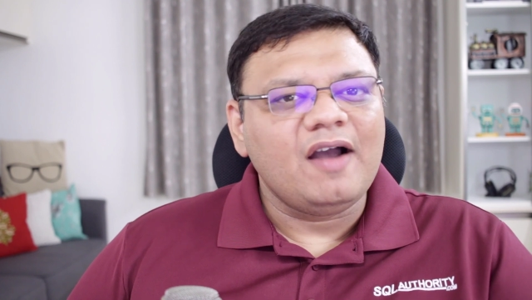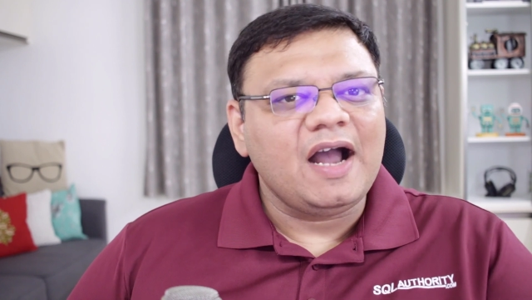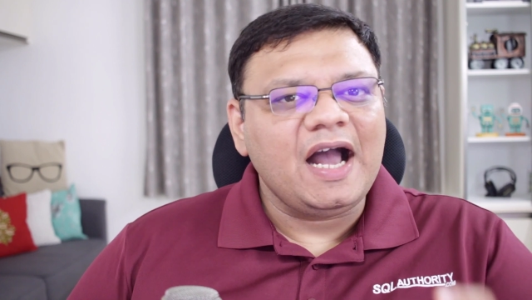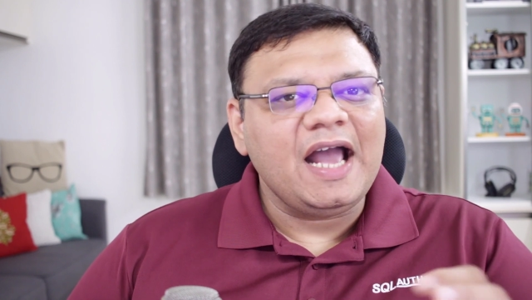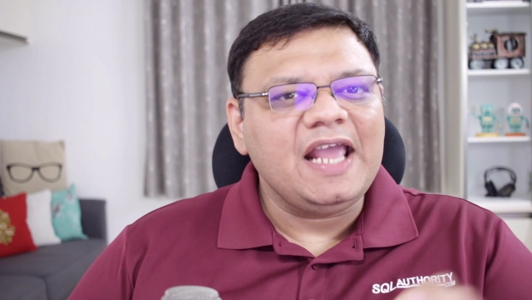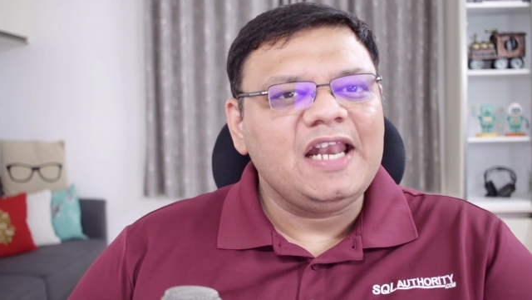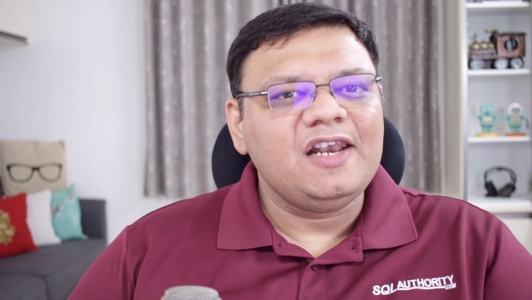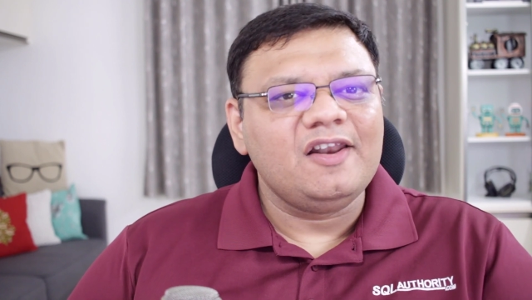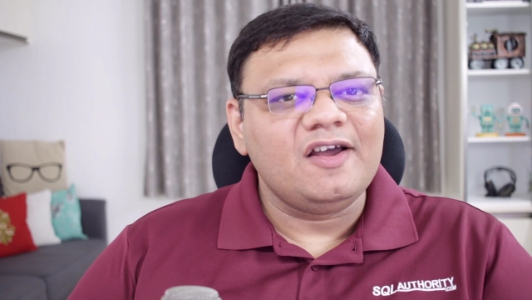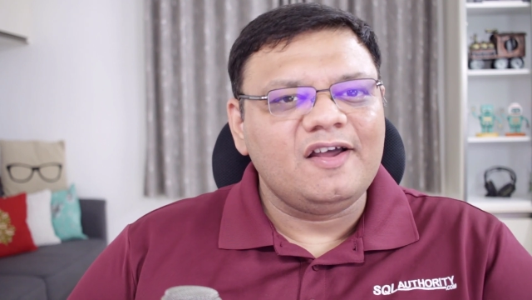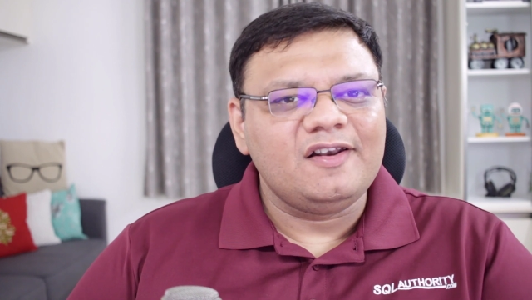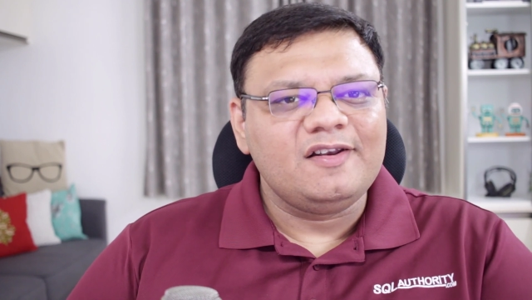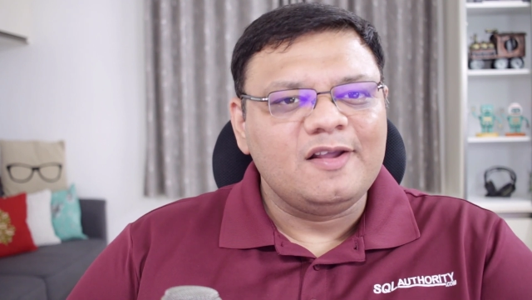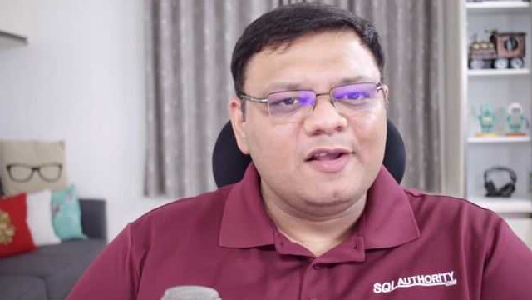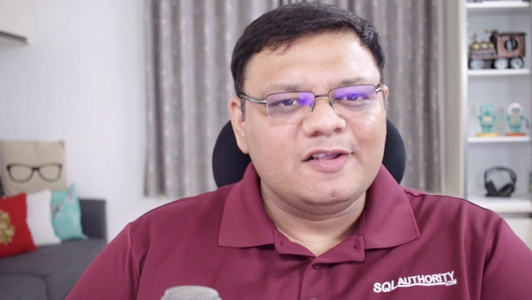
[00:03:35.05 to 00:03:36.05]
I
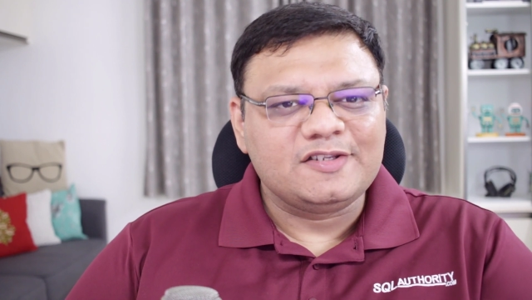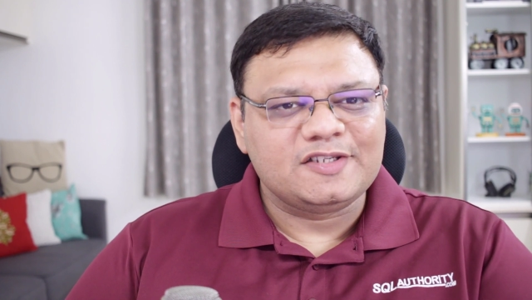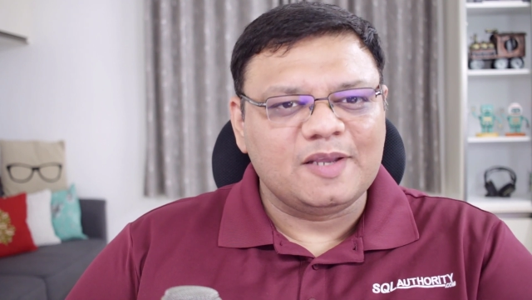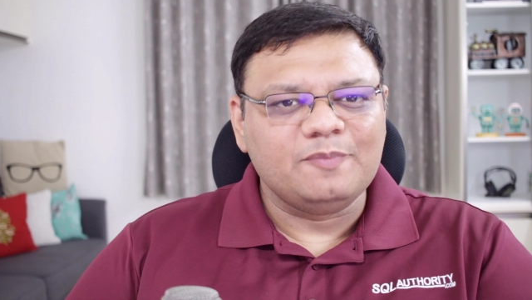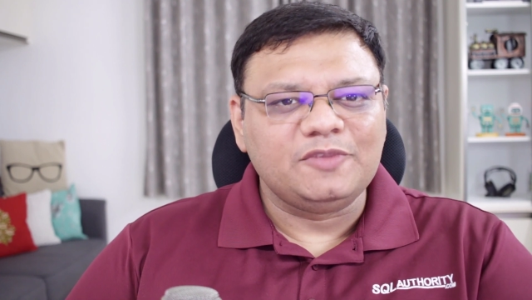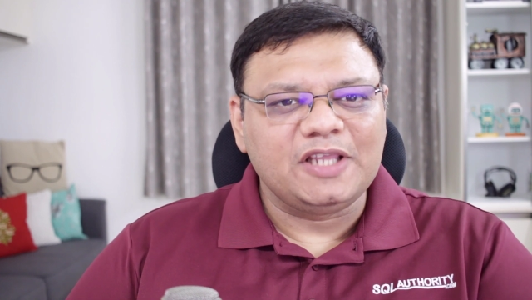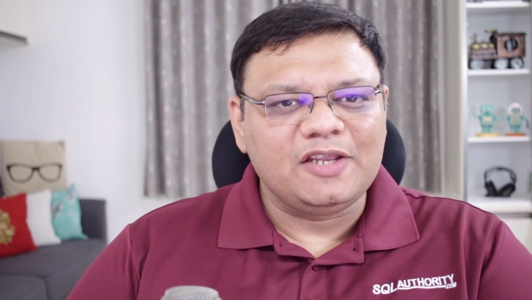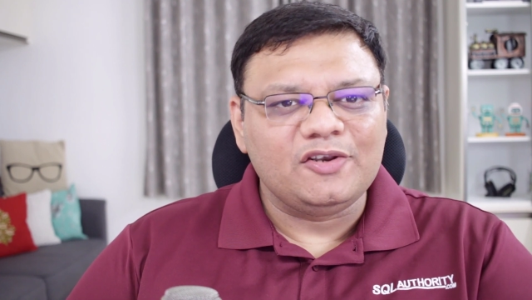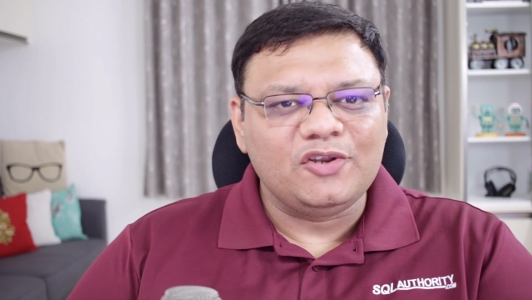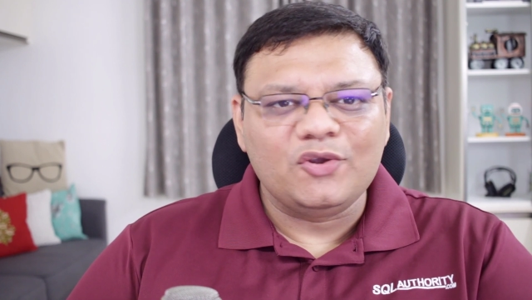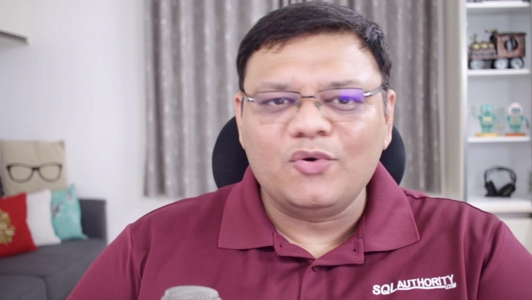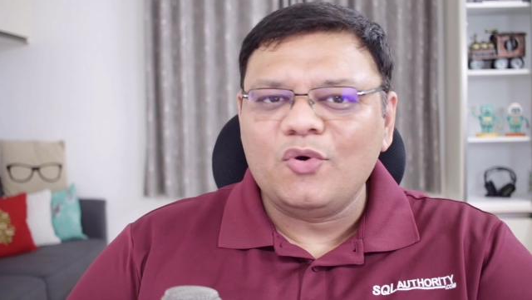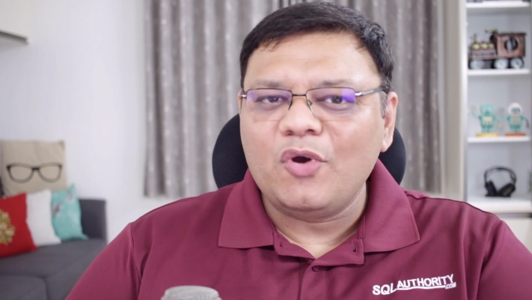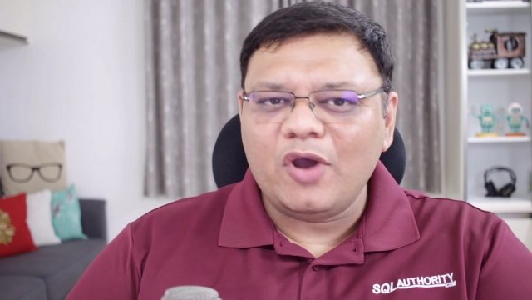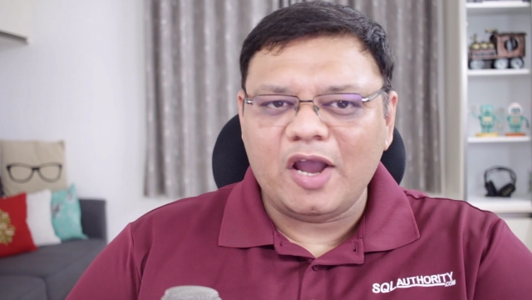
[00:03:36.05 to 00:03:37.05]
learn something
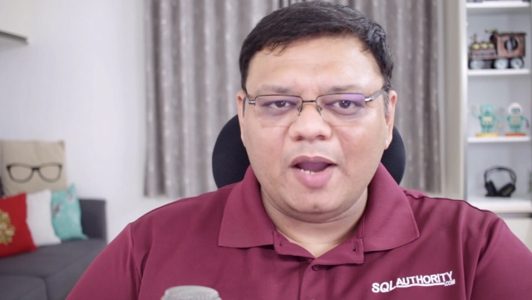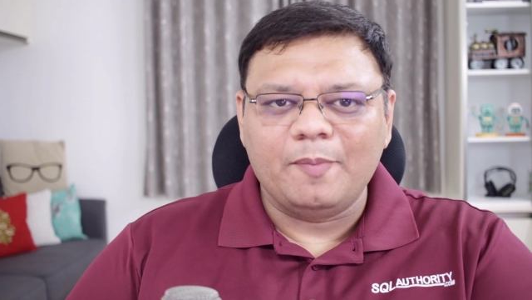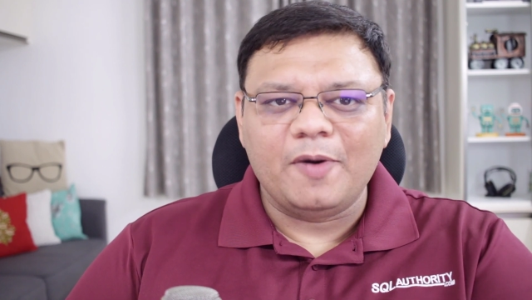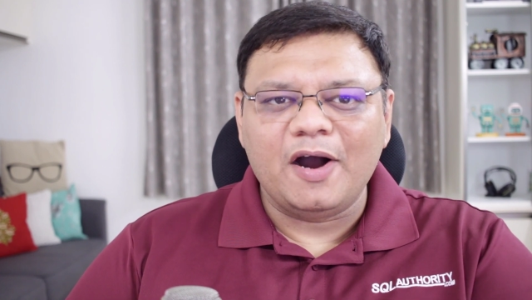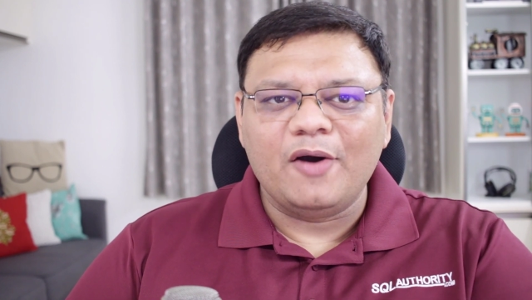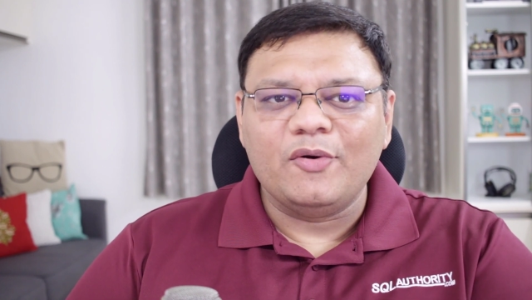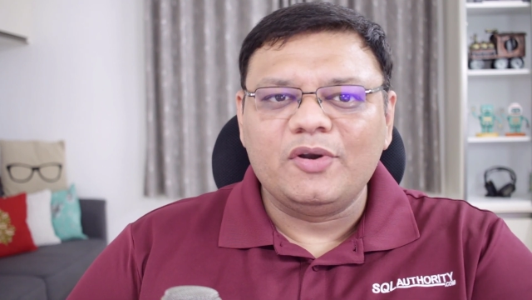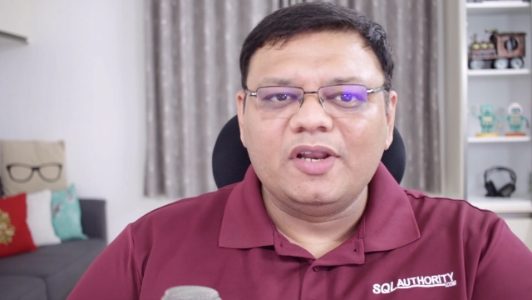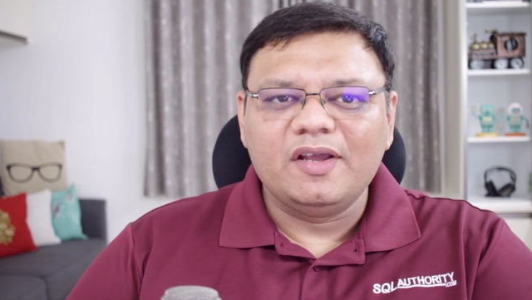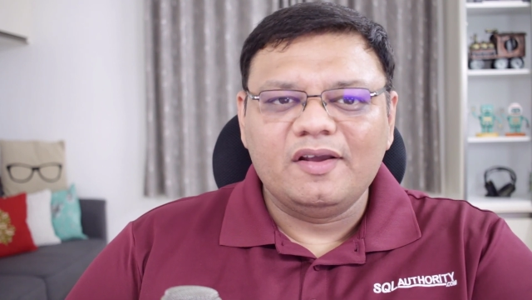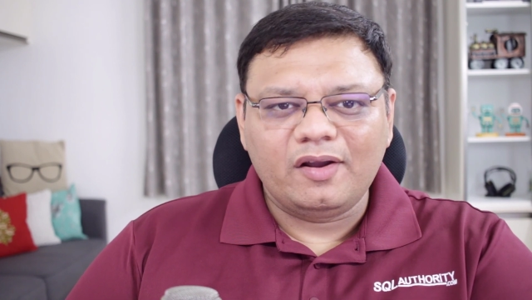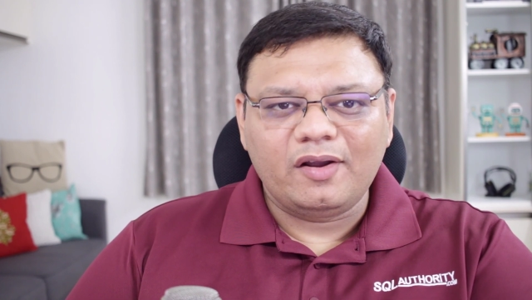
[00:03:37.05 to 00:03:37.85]
new about